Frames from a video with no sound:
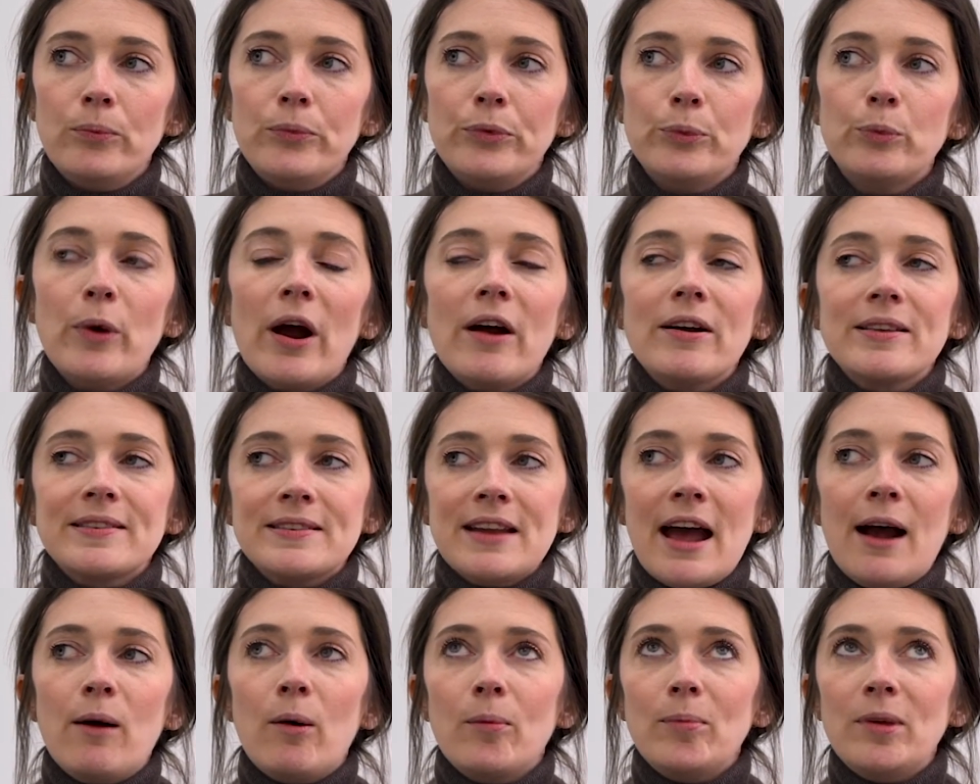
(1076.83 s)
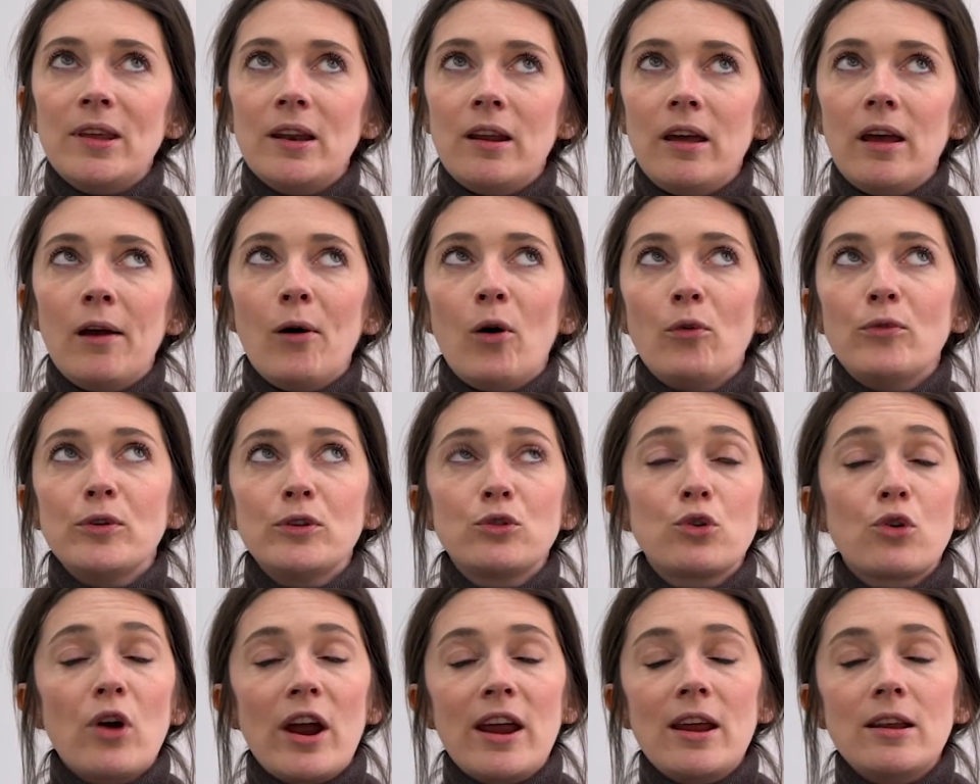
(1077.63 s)
Whereas now, I mean, it offers
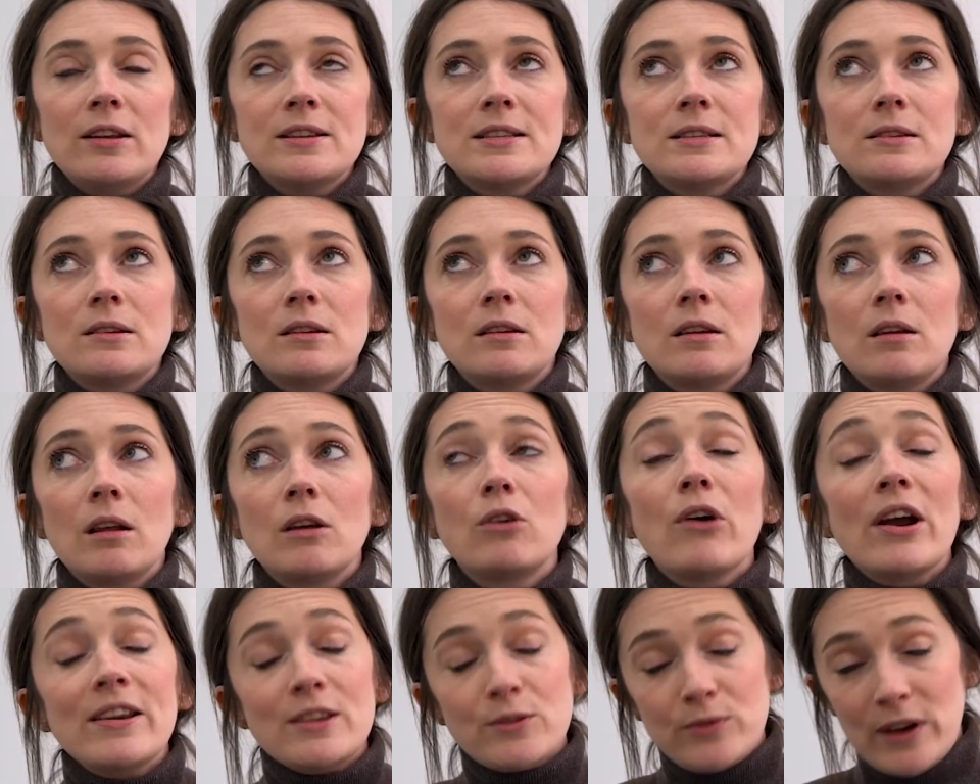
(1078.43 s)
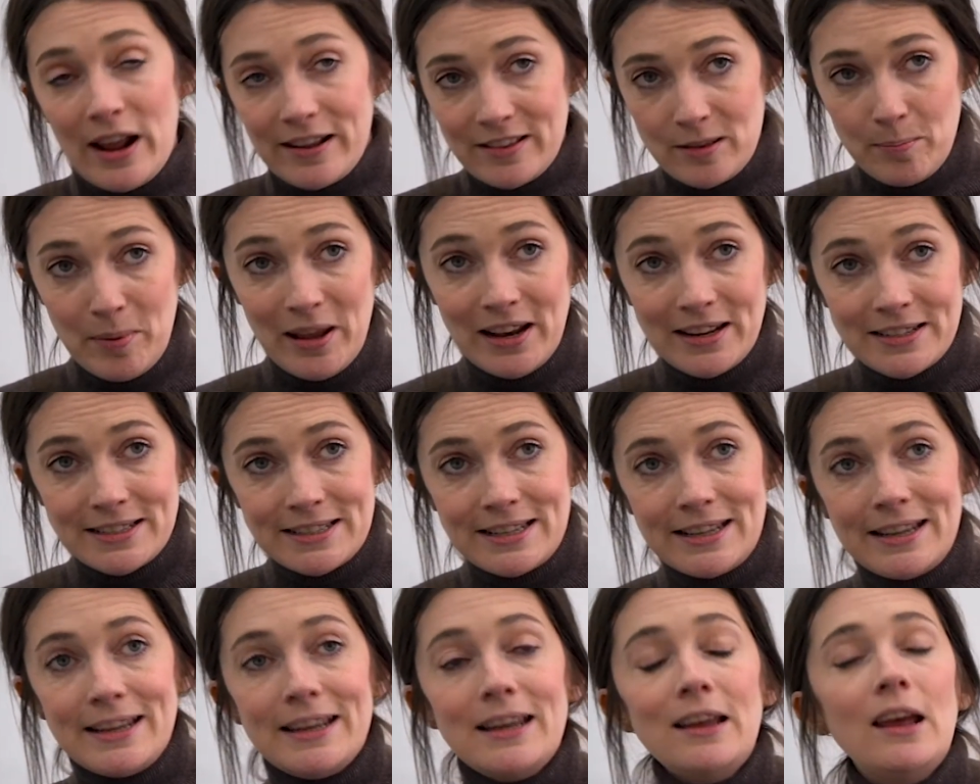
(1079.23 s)
greater
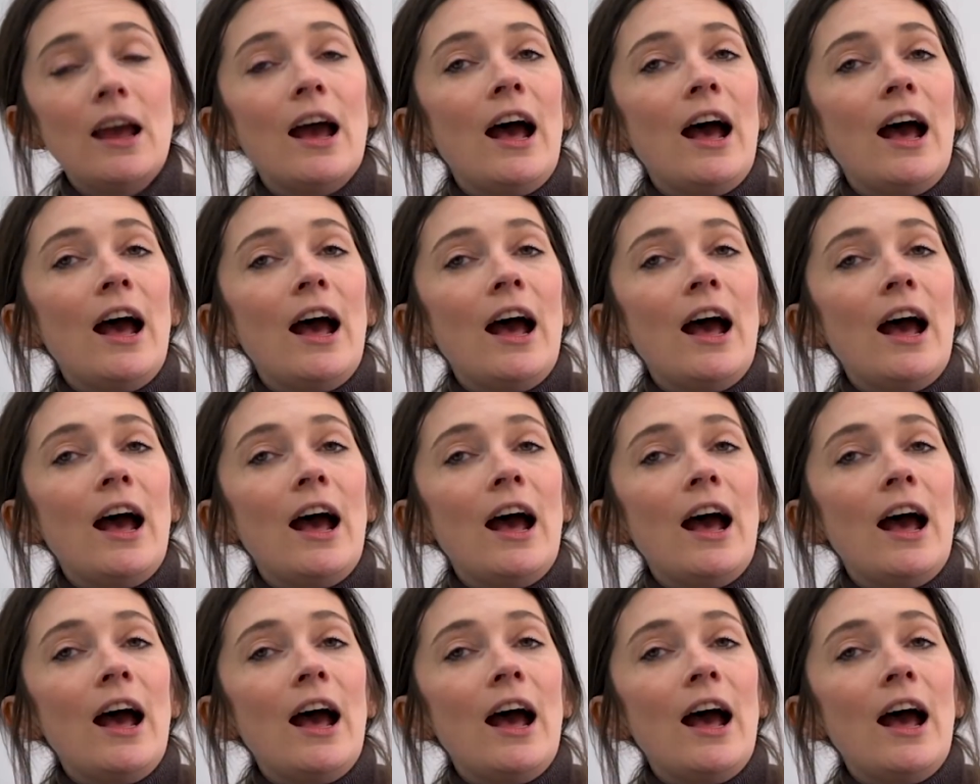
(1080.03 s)
flexibility,